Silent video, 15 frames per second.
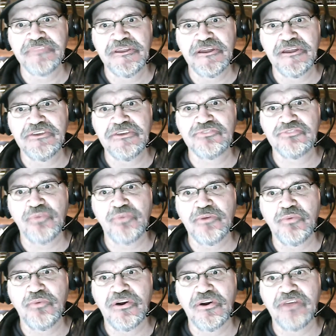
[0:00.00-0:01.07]
It is one
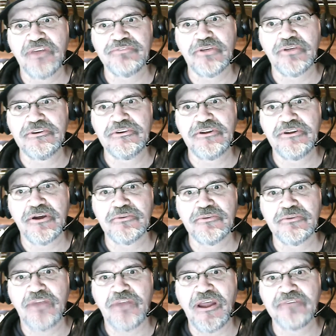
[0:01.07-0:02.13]
where I floated on
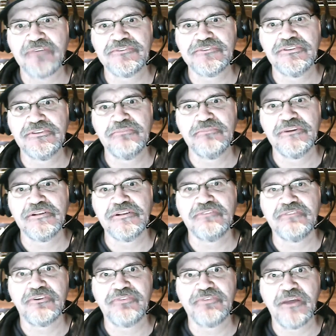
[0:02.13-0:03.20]
a raft in the middle of
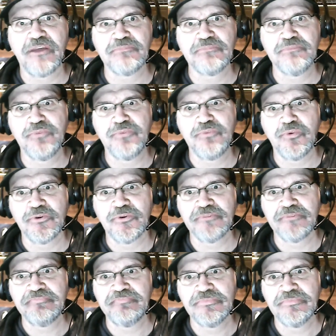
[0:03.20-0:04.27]
our family pool
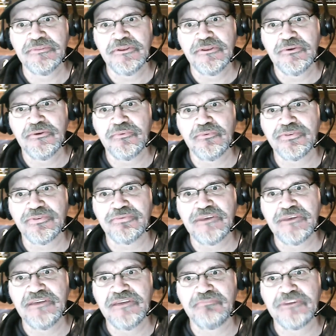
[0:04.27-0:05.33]
with
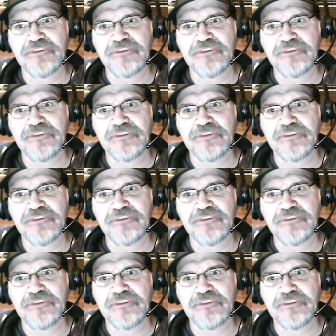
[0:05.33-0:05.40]
three of my